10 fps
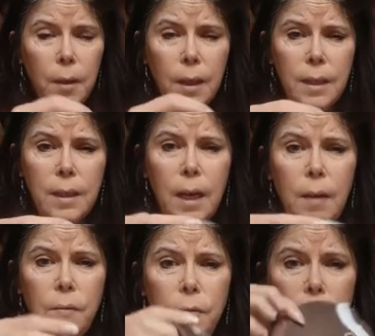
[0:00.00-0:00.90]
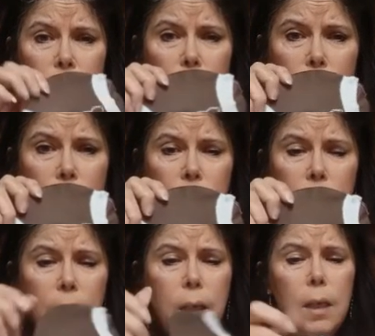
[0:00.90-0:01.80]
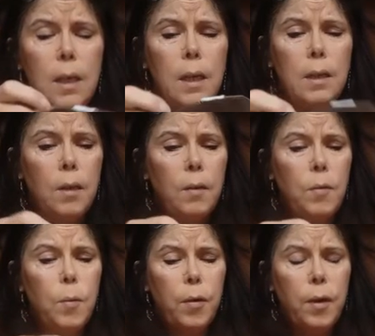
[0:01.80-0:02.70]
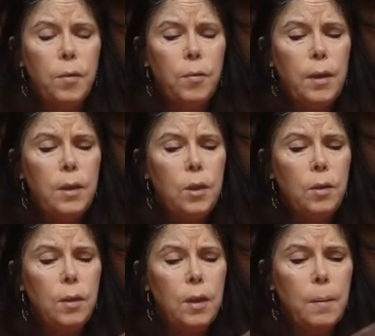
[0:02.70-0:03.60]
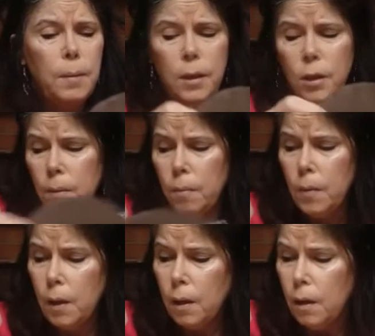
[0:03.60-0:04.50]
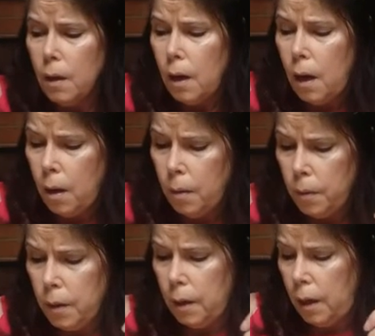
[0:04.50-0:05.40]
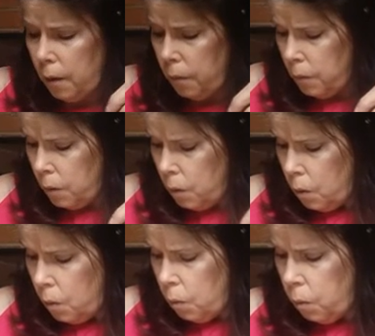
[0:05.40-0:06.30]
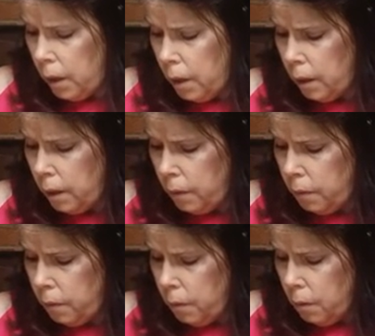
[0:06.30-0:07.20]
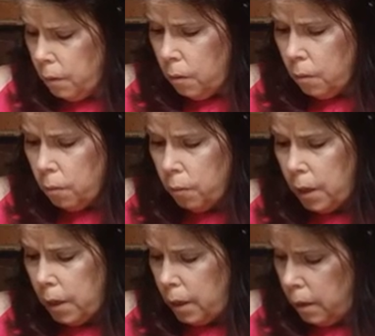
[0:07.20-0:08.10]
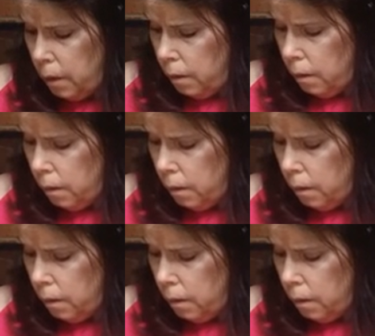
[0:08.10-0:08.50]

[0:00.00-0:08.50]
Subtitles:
Well, like I said, I haven't finished them completely because I don't have the brown thread to do the top stitching. I have white, I have red,